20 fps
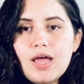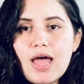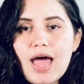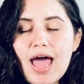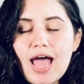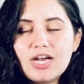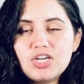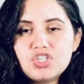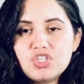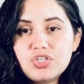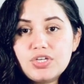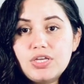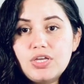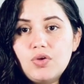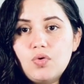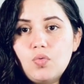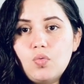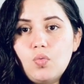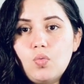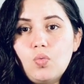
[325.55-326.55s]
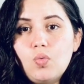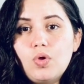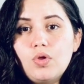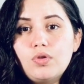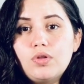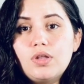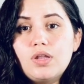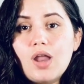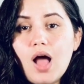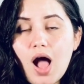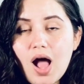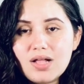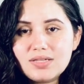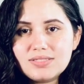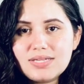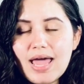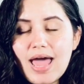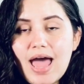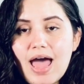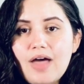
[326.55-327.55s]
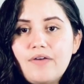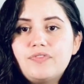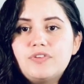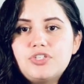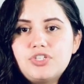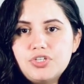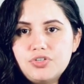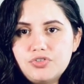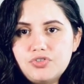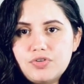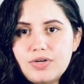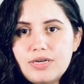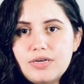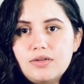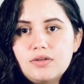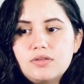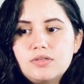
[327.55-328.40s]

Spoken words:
actually will not have children.